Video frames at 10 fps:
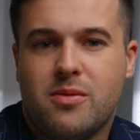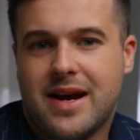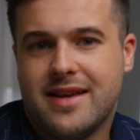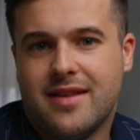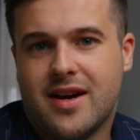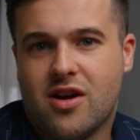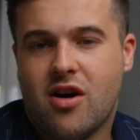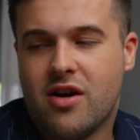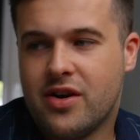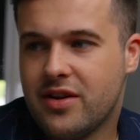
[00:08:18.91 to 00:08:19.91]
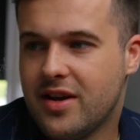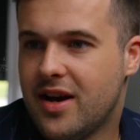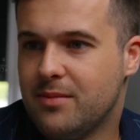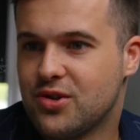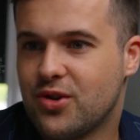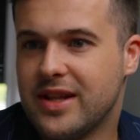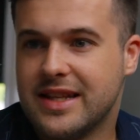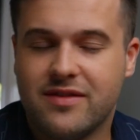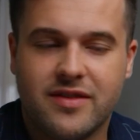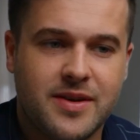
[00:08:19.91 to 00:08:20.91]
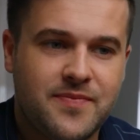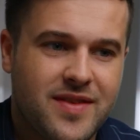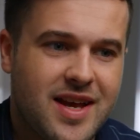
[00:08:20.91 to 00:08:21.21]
buying that card, I'm just going to leave it.